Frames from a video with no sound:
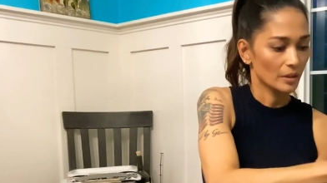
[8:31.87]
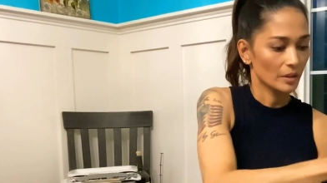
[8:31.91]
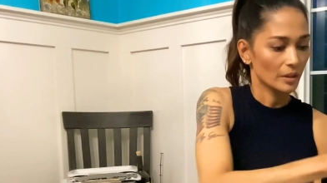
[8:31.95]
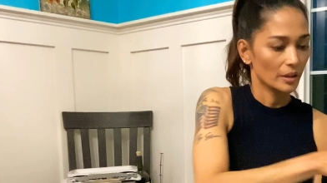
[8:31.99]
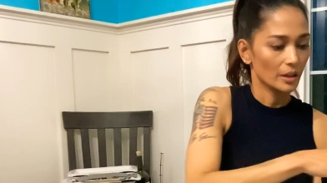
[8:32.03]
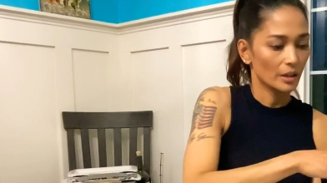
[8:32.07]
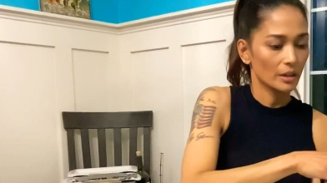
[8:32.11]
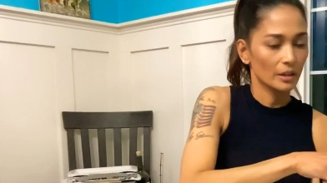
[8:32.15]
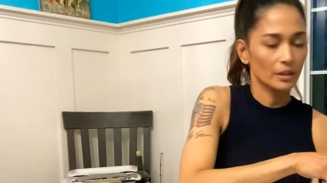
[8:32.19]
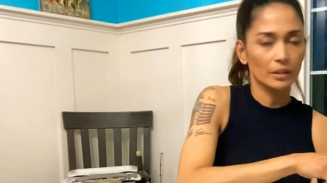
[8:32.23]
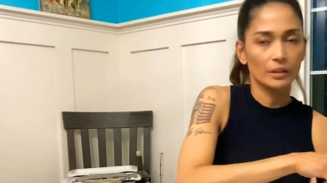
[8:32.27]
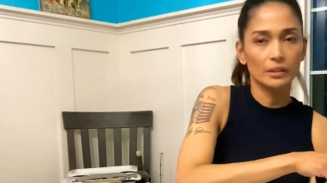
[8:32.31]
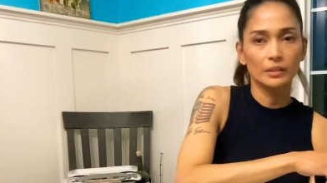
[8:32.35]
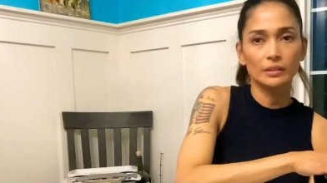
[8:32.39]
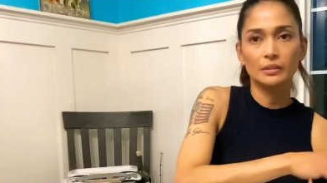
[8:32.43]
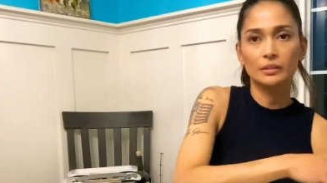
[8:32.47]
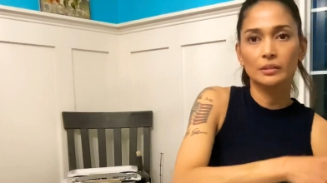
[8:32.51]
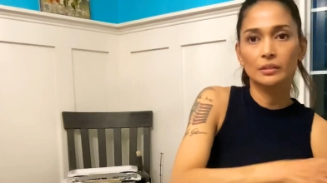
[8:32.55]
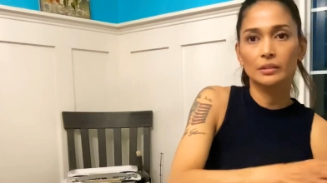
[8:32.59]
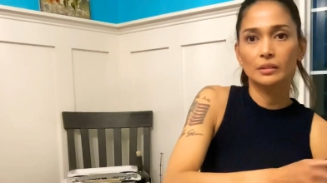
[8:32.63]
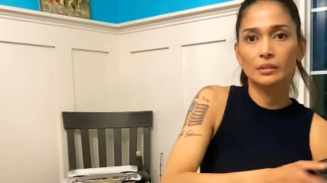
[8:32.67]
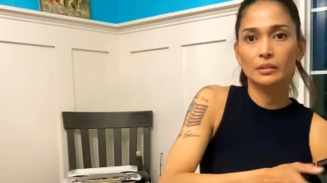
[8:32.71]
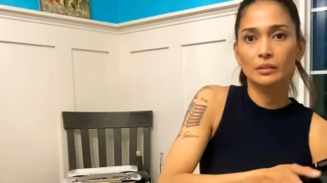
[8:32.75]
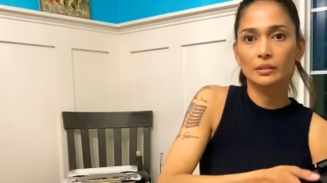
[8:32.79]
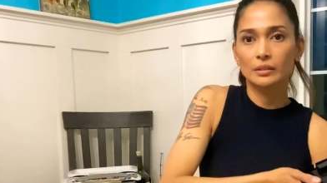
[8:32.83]
and
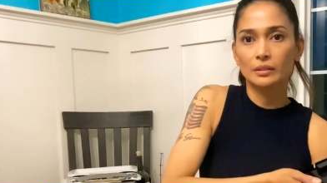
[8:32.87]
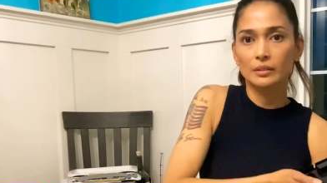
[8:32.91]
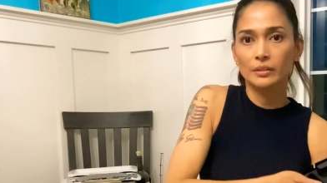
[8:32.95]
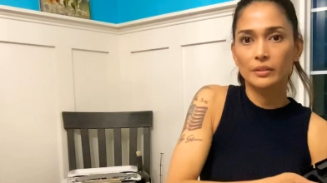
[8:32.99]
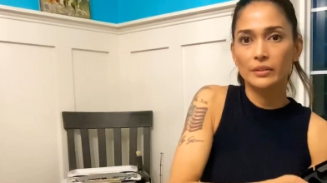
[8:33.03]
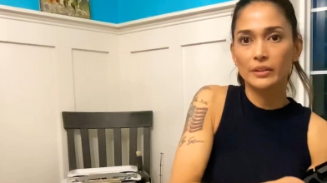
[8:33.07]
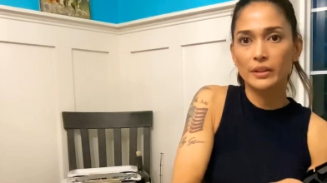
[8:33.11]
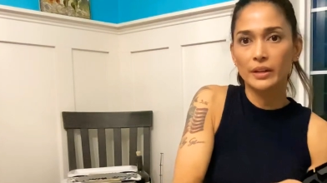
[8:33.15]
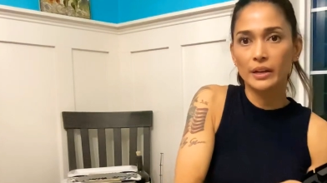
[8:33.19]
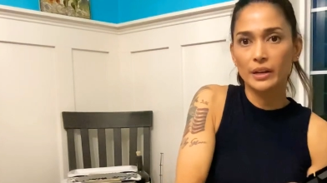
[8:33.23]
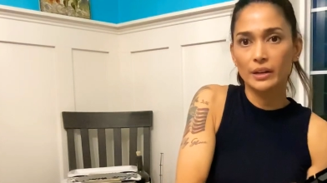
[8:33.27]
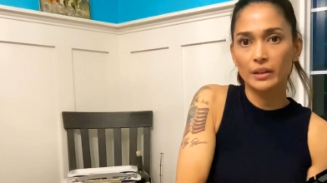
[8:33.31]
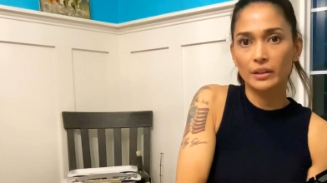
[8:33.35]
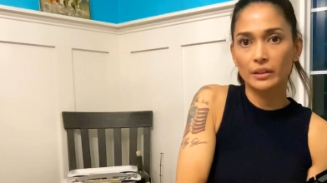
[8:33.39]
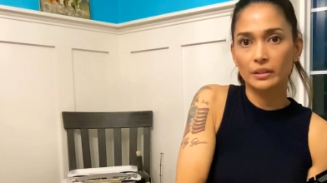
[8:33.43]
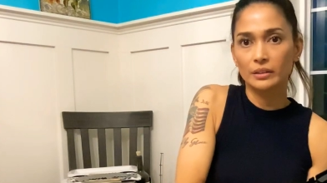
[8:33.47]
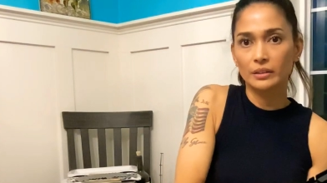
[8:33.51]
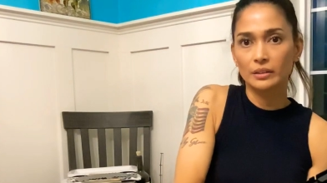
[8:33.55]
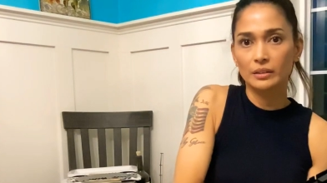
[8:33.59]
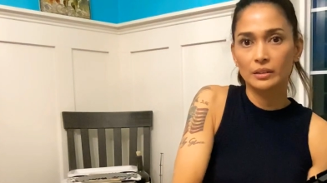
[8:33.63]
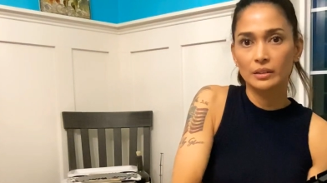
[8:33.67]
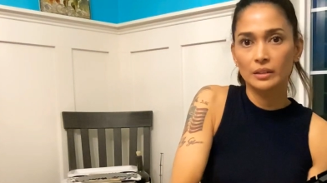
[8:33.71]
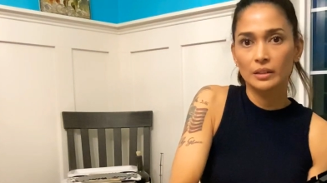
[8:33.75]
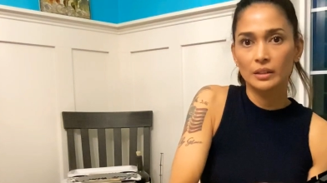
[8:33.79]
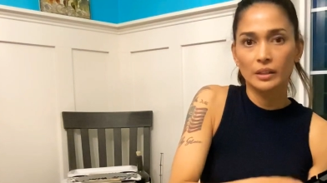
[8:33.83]
there.
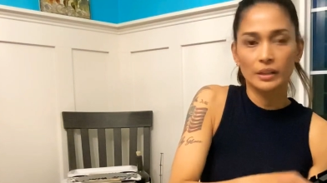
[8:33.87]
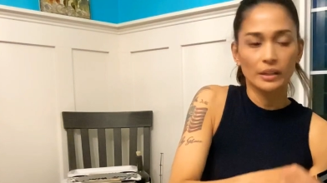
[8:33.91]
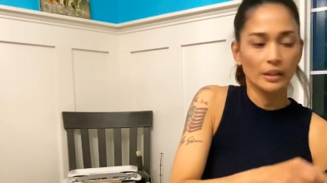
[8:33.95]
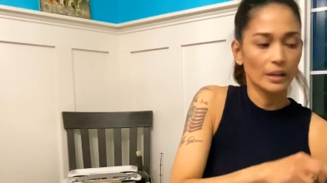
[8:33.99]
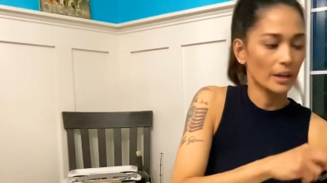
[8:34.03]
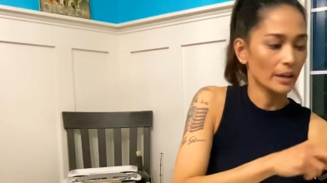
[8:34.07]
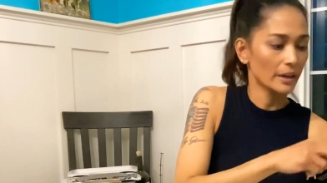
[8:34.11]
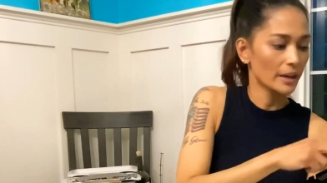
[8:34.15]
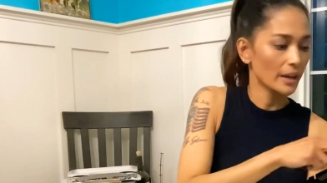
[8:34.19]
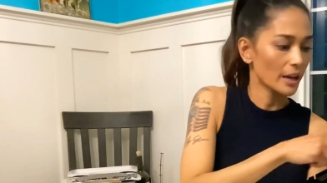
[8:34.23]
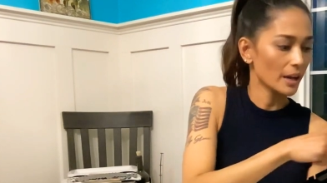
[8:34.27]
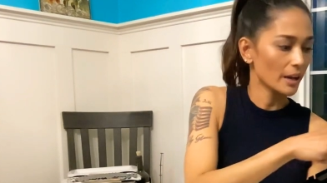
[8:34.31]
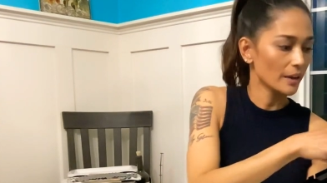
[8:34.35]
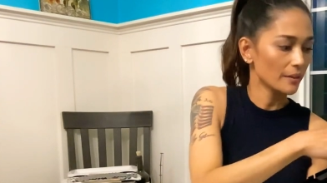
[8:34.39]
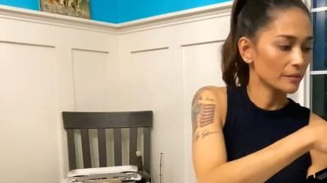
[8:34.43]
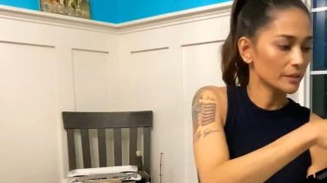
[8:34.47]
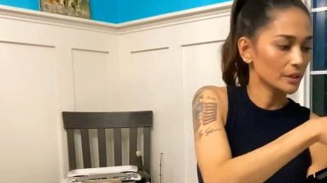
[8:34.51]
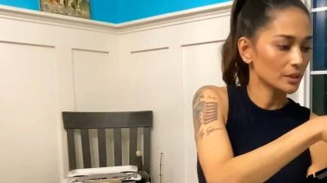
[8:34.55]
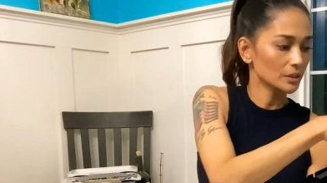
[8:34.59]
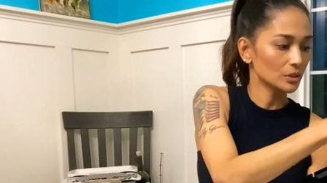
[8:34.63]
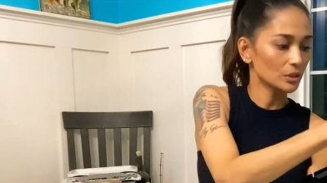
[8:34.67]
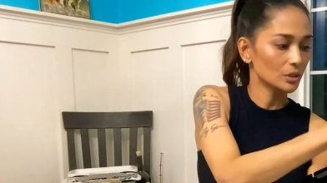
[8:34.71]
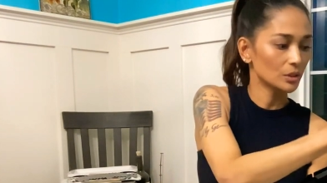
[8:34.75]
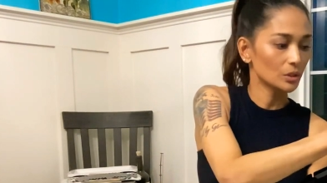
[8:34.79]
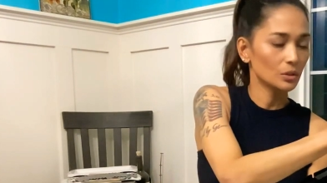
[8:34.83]
I have the
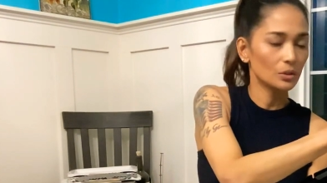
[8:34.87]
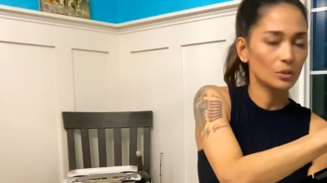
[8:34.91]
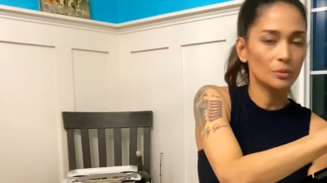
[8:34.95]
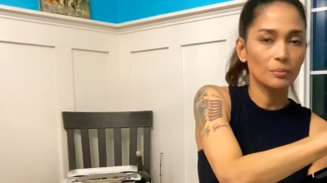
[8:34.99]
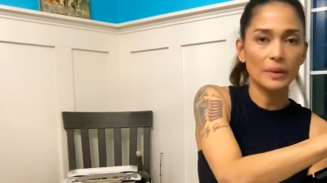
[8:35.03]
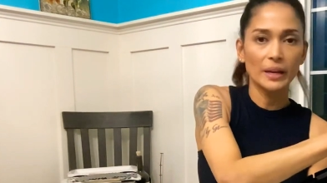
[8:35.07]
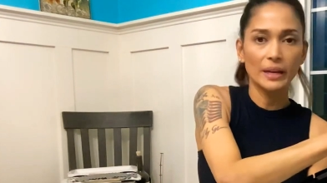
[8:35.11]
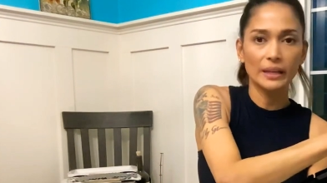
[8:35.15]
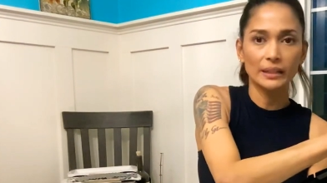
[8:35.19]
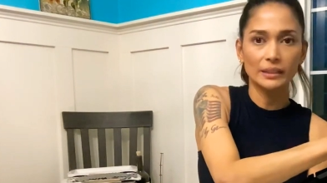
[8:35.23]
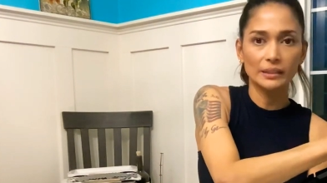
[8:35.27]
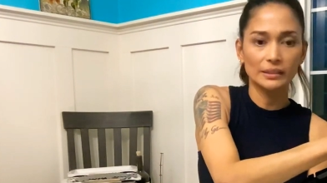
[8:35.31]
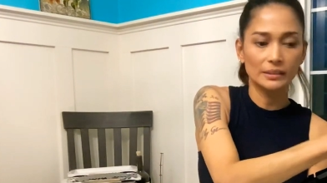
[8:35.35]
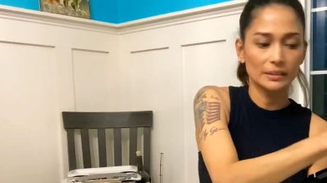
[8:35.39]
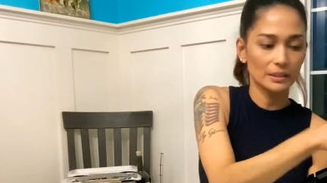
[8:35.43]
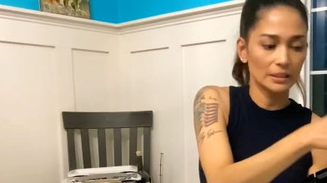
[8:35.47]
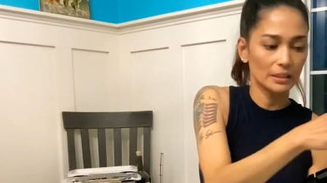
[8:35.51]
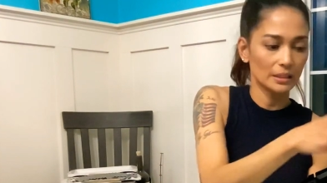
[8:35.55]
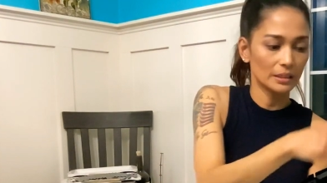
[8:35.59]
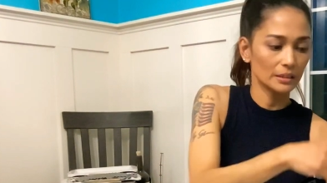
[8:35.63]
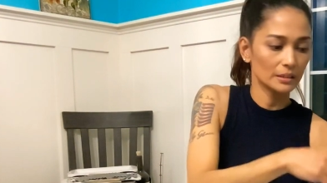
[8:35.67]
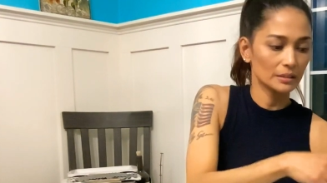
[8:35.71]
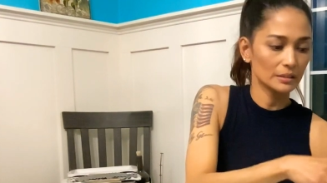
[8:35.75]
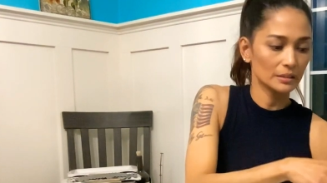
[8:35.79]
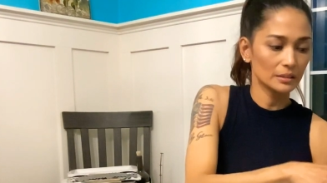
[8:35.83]
2
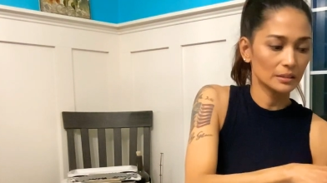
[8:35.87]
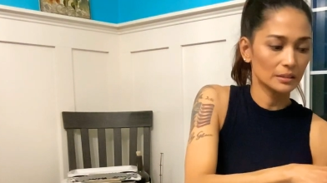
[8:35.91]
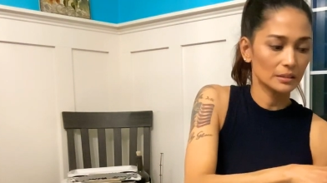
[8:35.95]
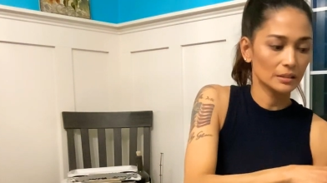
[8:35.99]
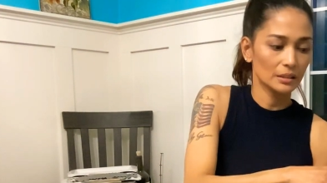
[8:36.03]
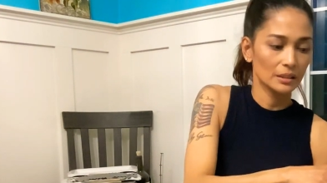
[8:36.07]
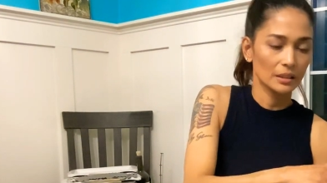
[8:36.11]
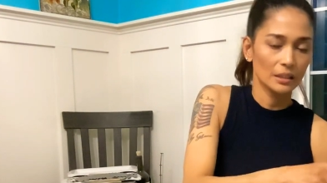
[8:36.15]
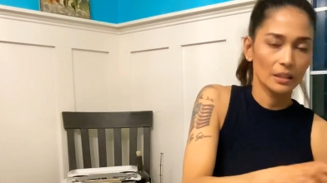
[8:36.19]
magazines,